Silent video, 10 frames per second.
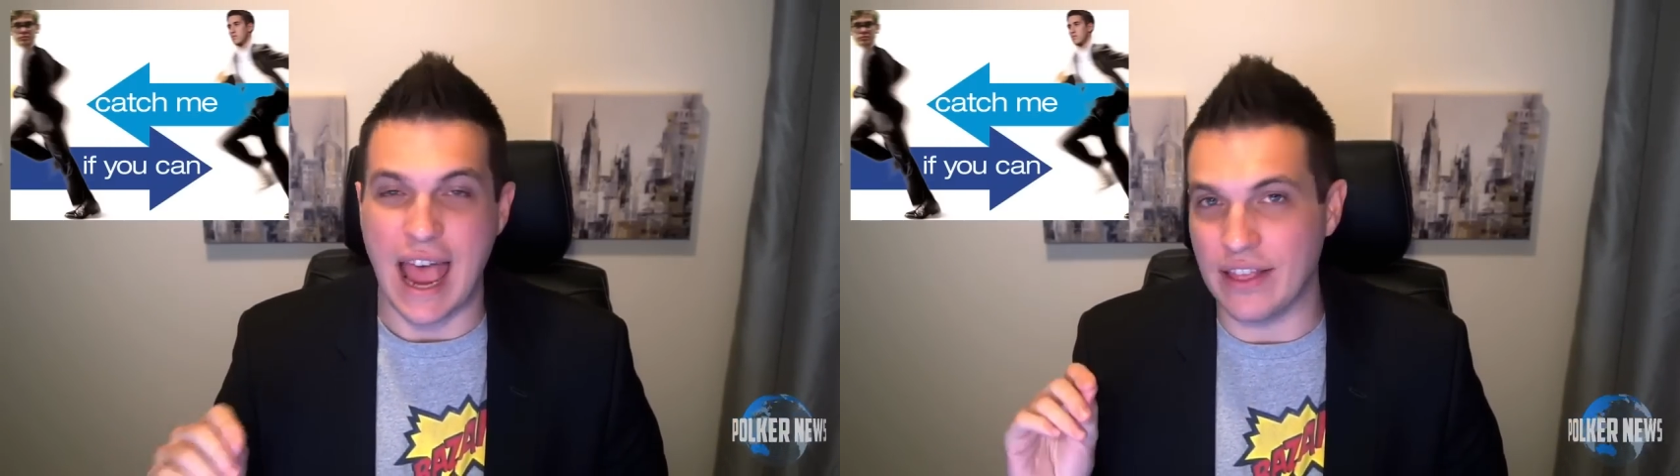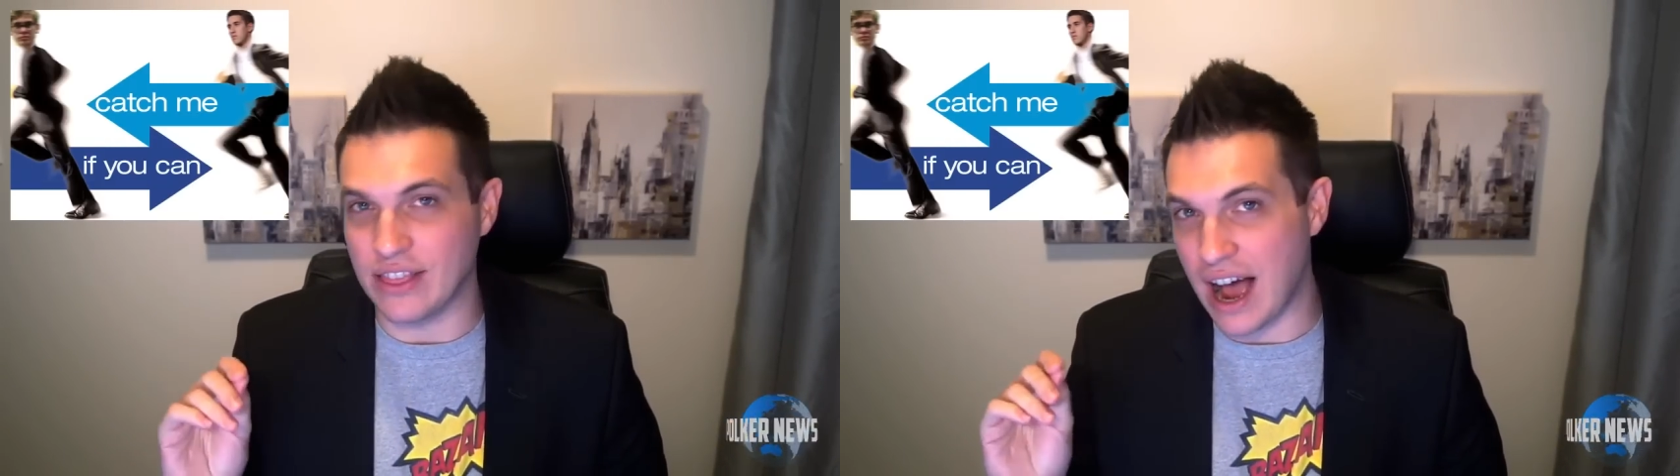
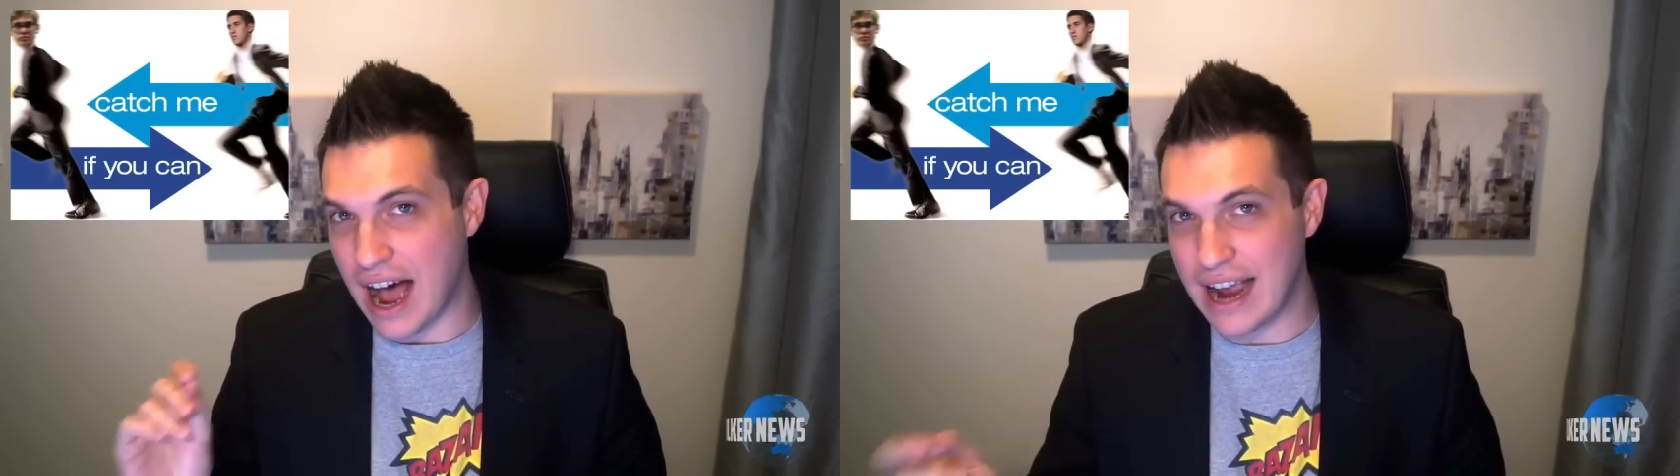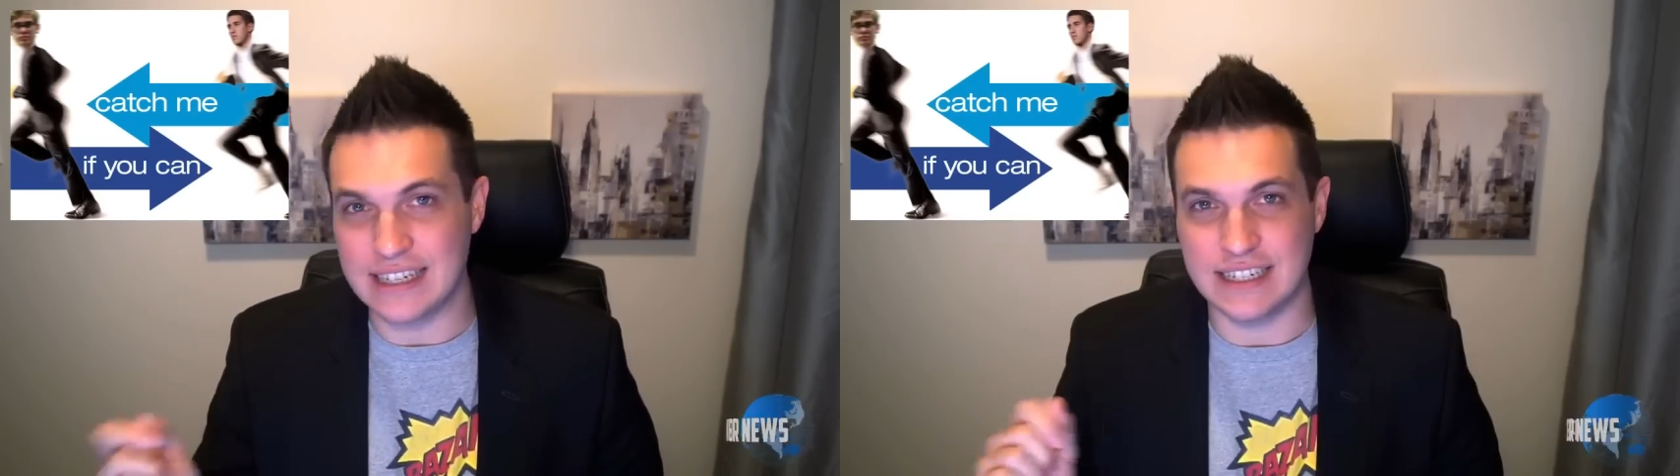at the
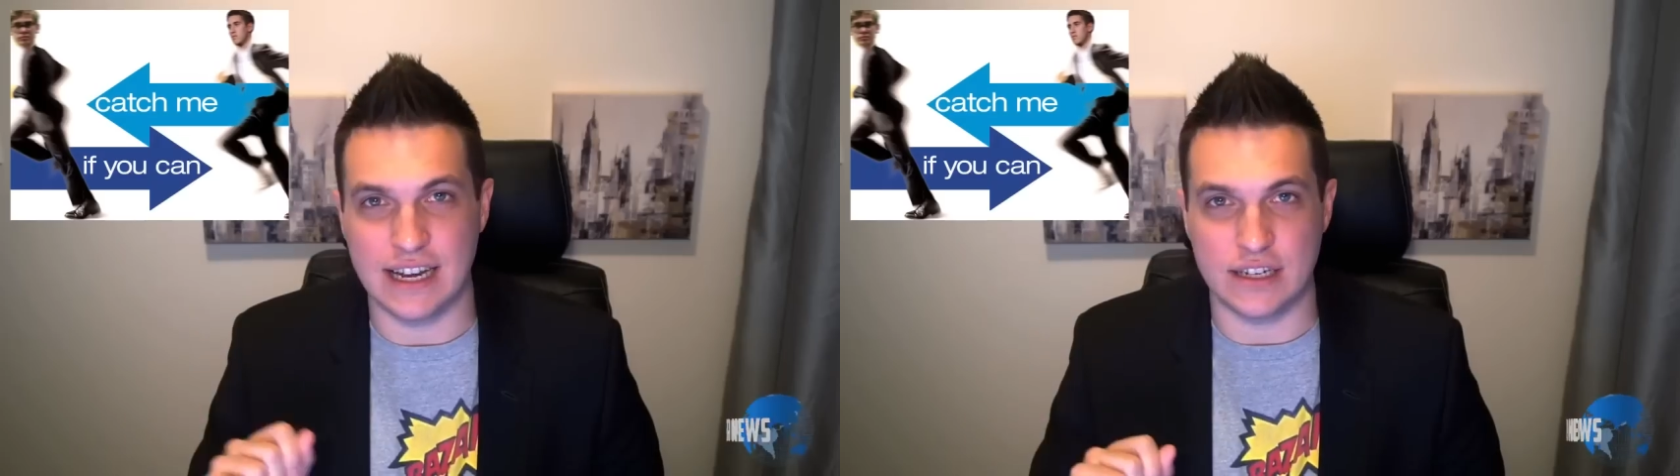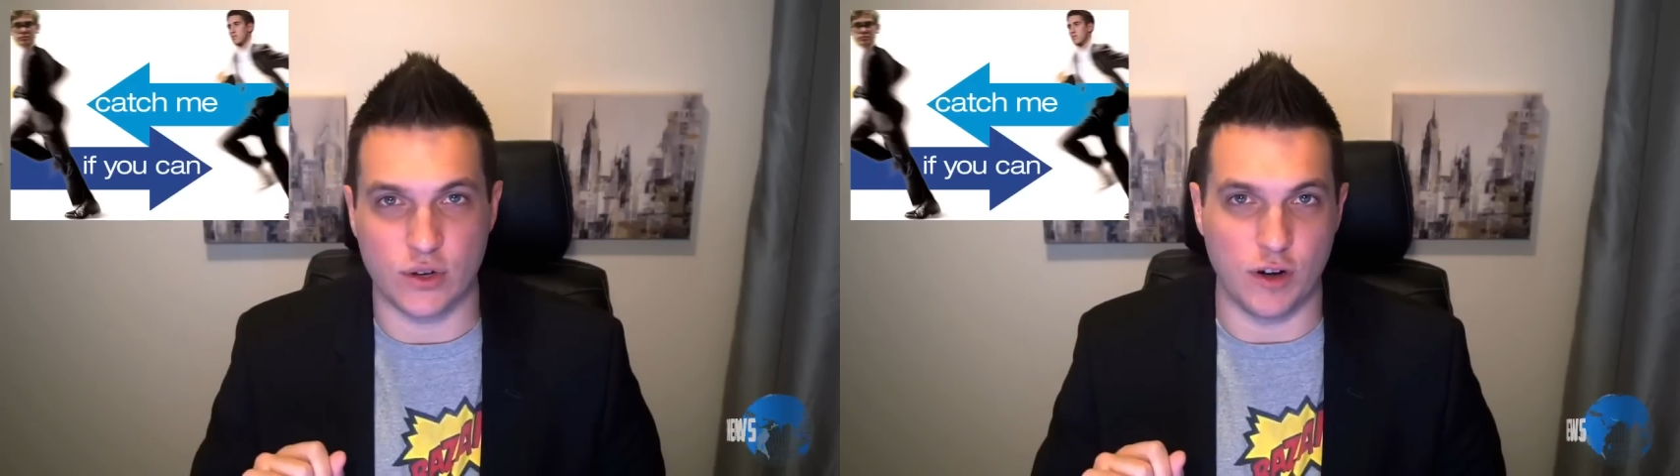highest
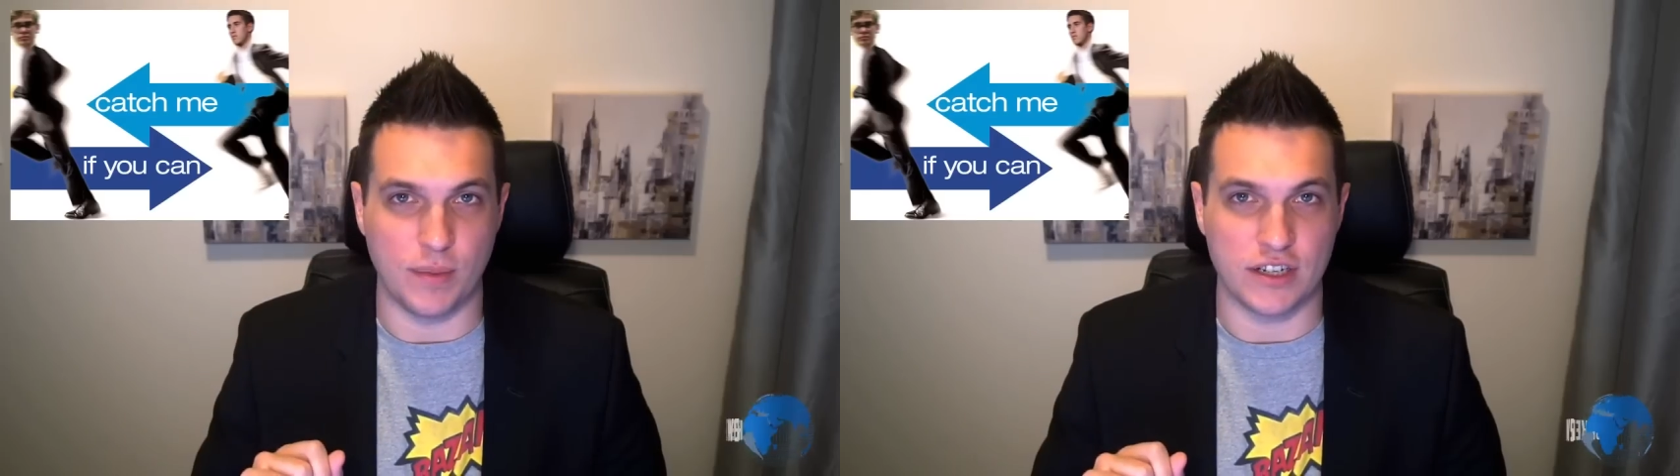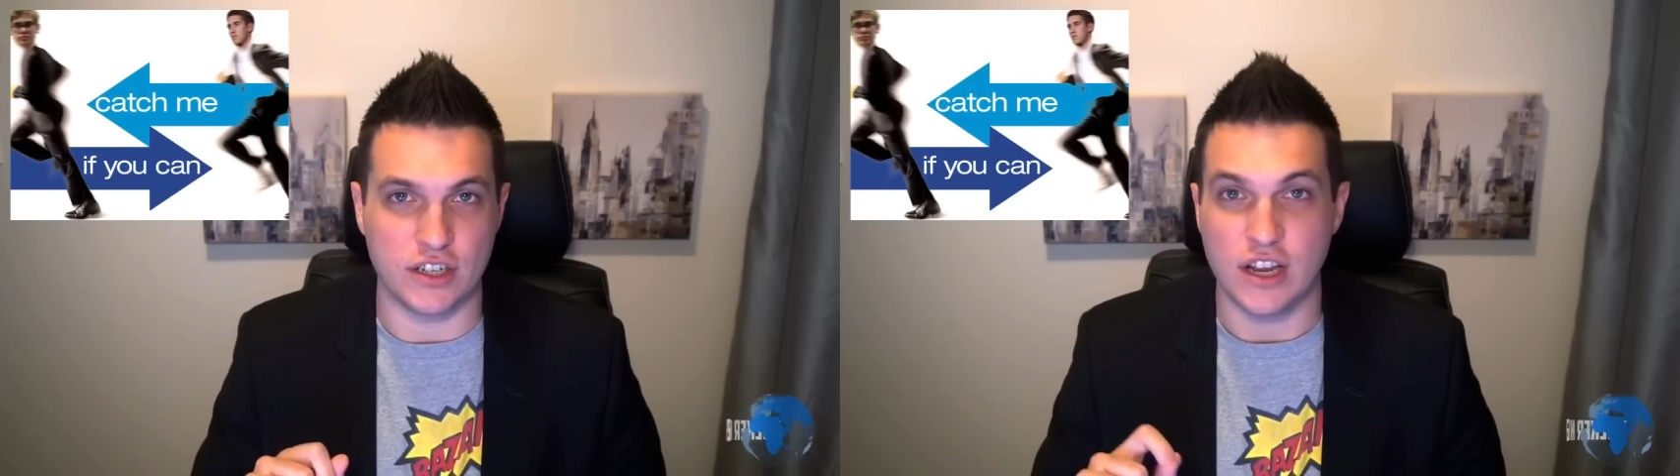stakes
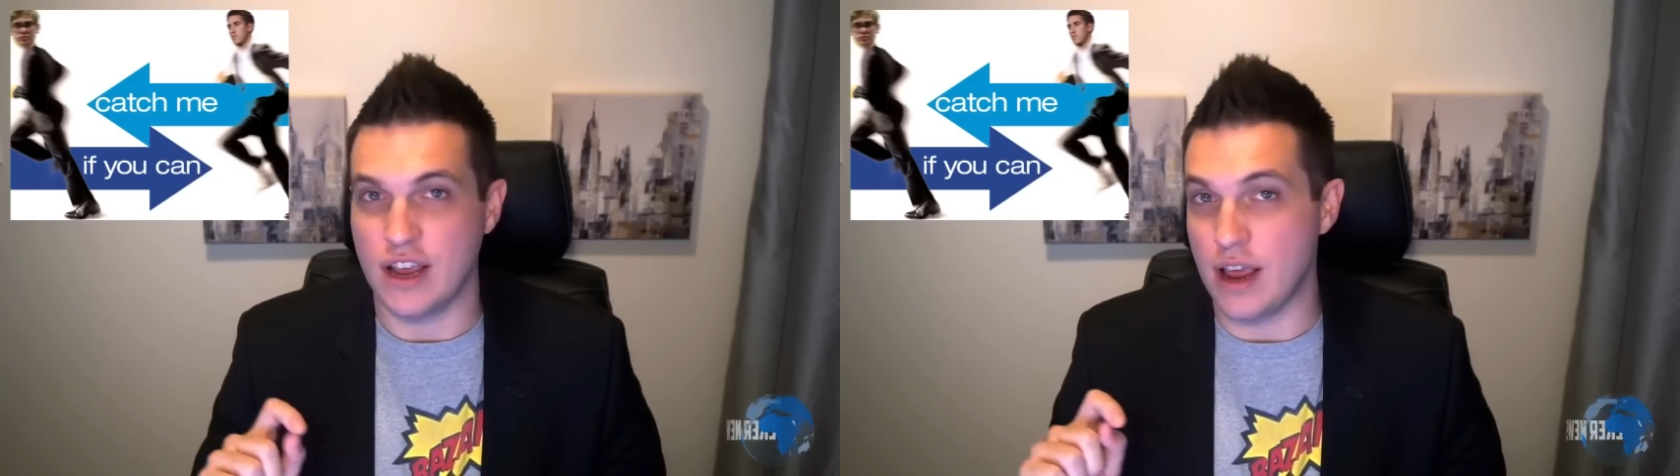tournaments